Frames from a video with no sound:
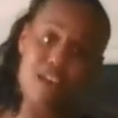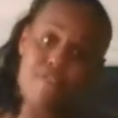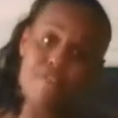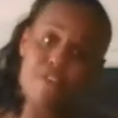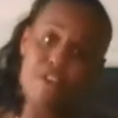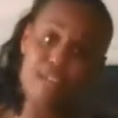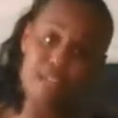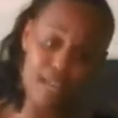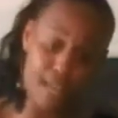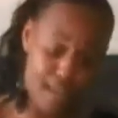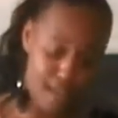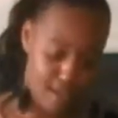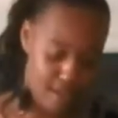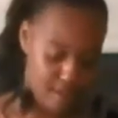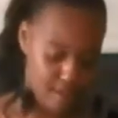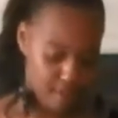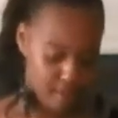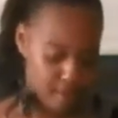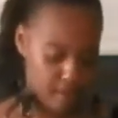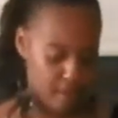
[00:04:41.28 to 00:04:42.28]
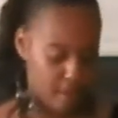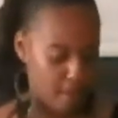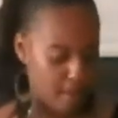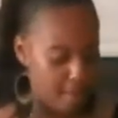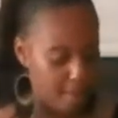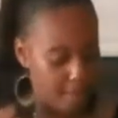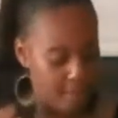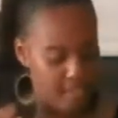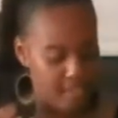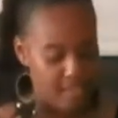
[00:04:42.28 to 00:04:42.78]
I forget,
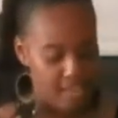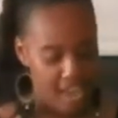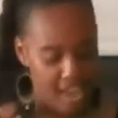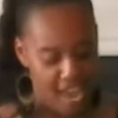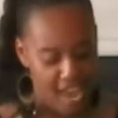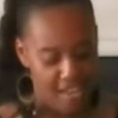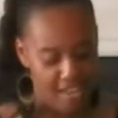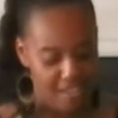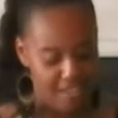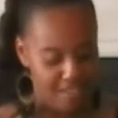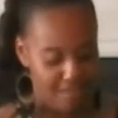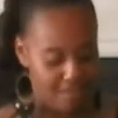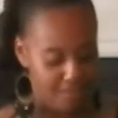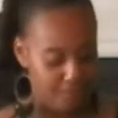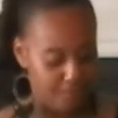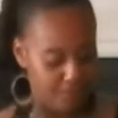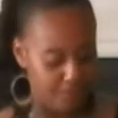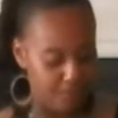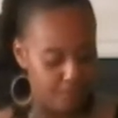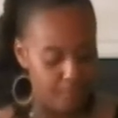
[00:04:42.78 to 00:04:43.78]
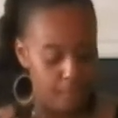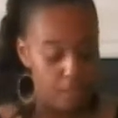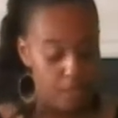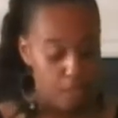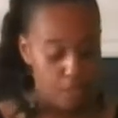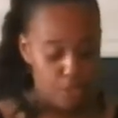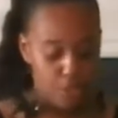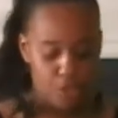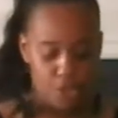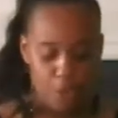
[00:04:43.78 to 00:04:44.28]
Ben added.
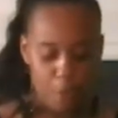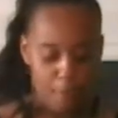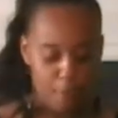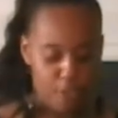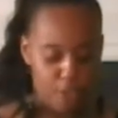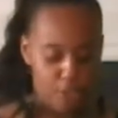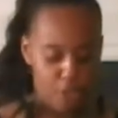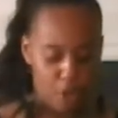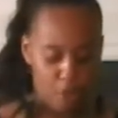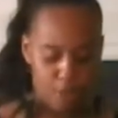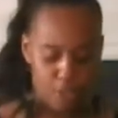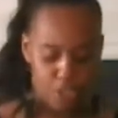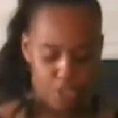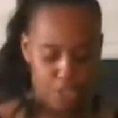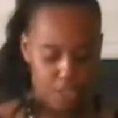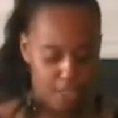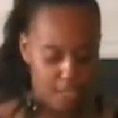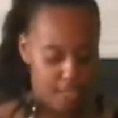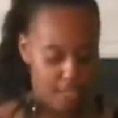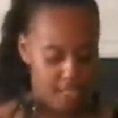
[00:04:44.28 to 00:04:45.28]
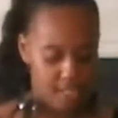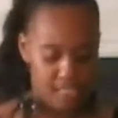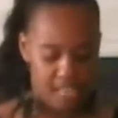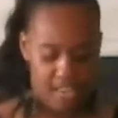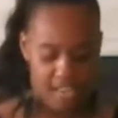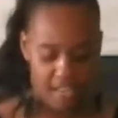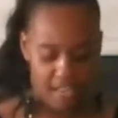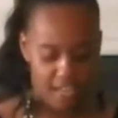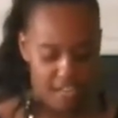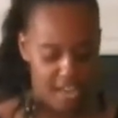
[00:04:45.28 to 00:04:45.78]
Super Soap shook his
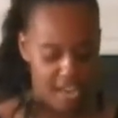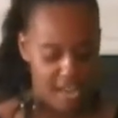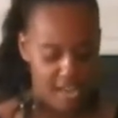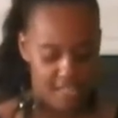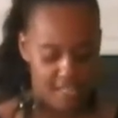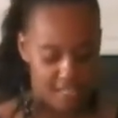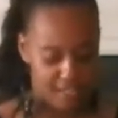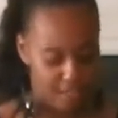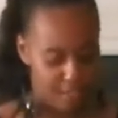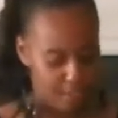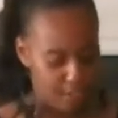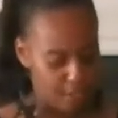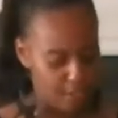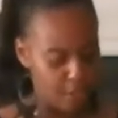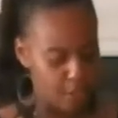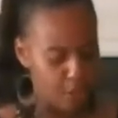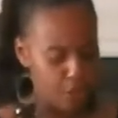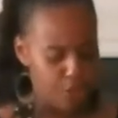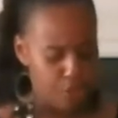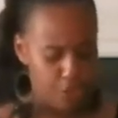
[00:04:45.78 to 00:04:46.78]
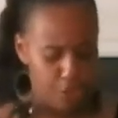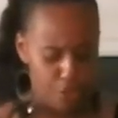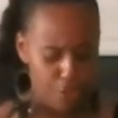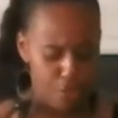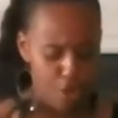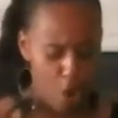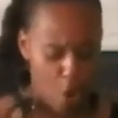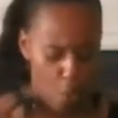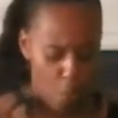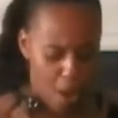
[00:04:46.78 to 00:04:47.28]
head and asked, Do
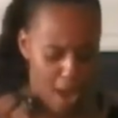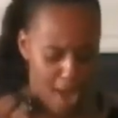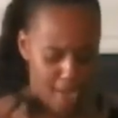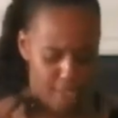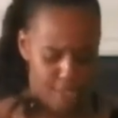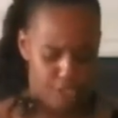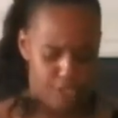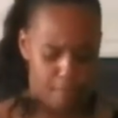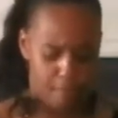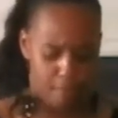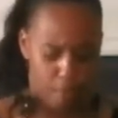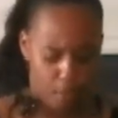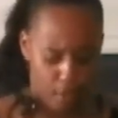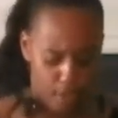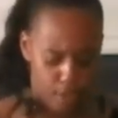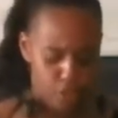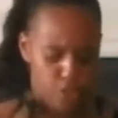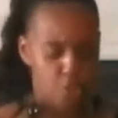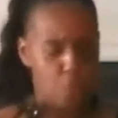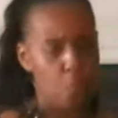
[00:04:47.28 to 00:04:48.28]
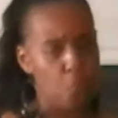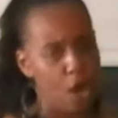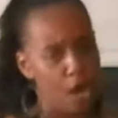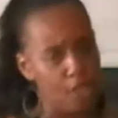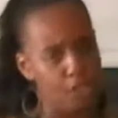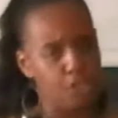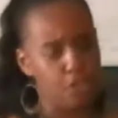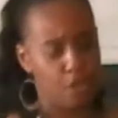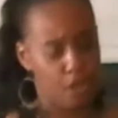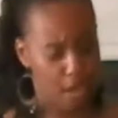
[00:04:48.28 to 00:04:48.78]
you know why it's important to
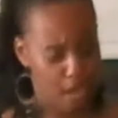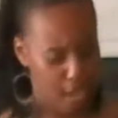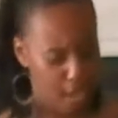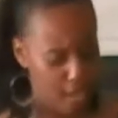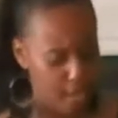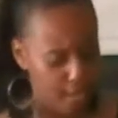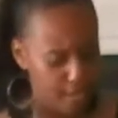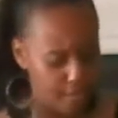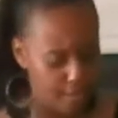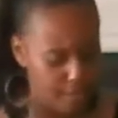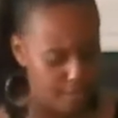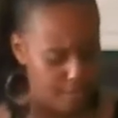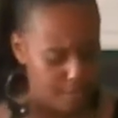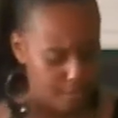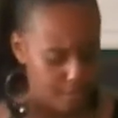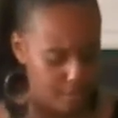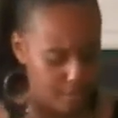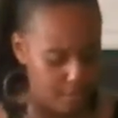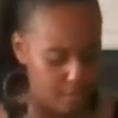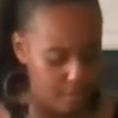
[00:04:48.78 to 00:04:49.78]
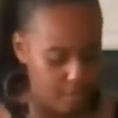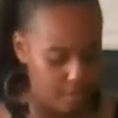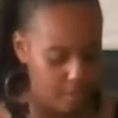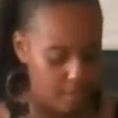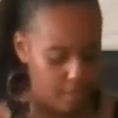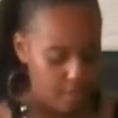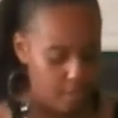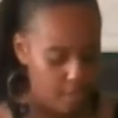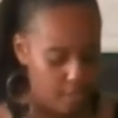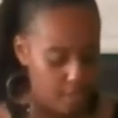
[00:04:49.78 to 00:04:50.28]
wash your hands?
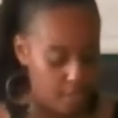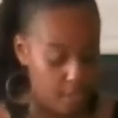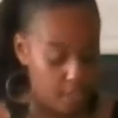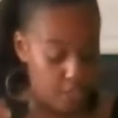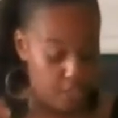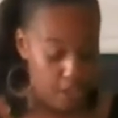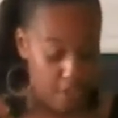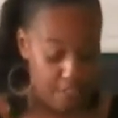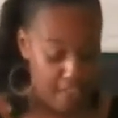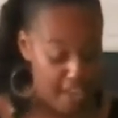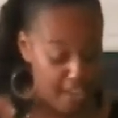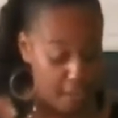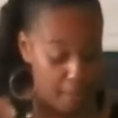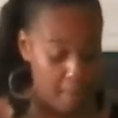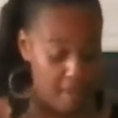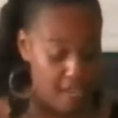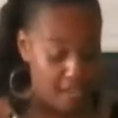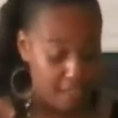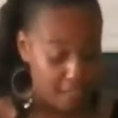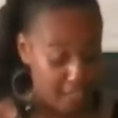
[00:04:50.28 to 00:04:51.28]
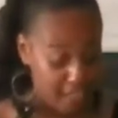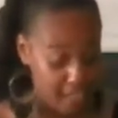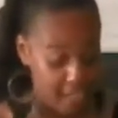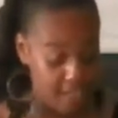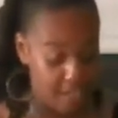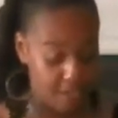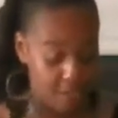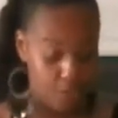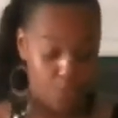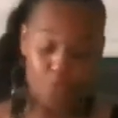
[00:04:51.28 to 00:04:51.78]
So they can be
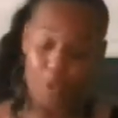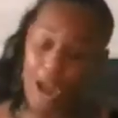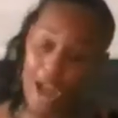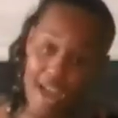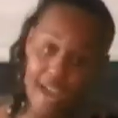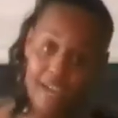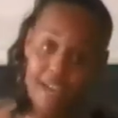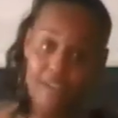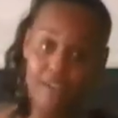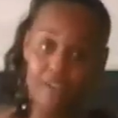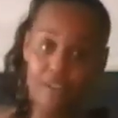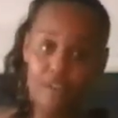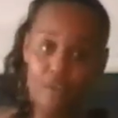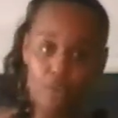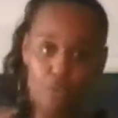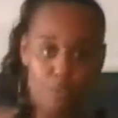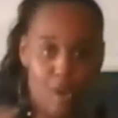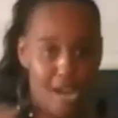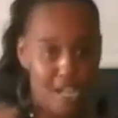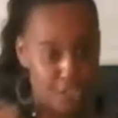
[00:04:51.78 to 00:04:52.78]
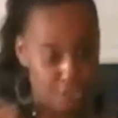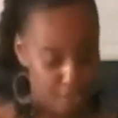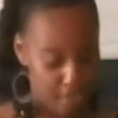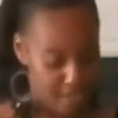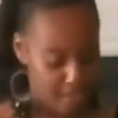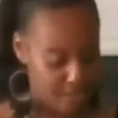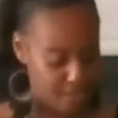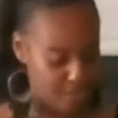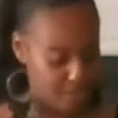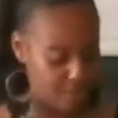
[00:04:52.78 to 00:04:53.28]
clean, right? Roger
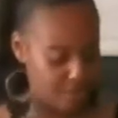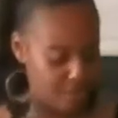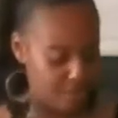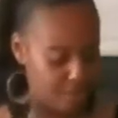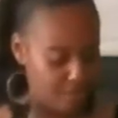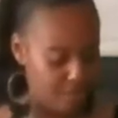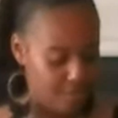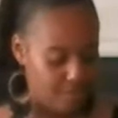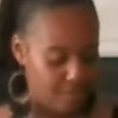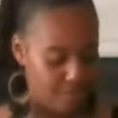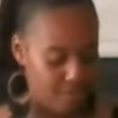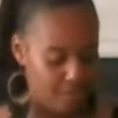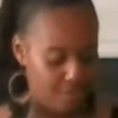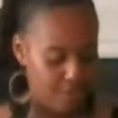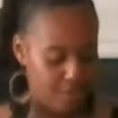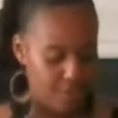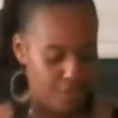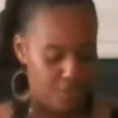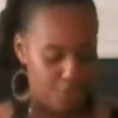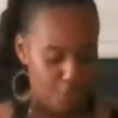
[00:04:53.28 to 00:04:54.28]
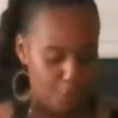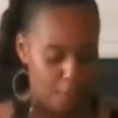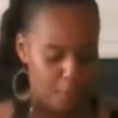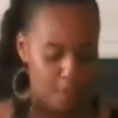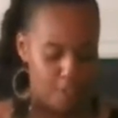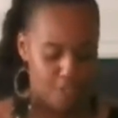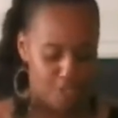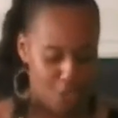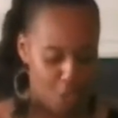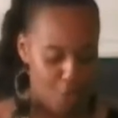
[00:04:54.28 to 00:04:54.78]
answered. Super
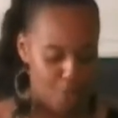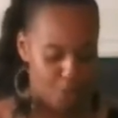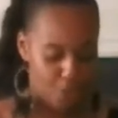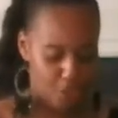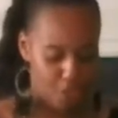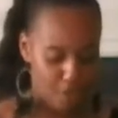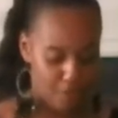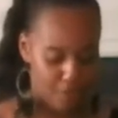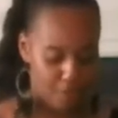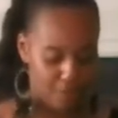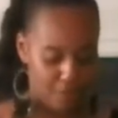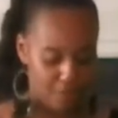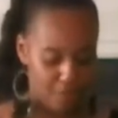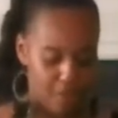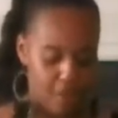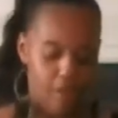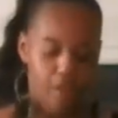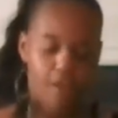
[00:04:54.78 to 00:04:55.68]
Soap chuckled.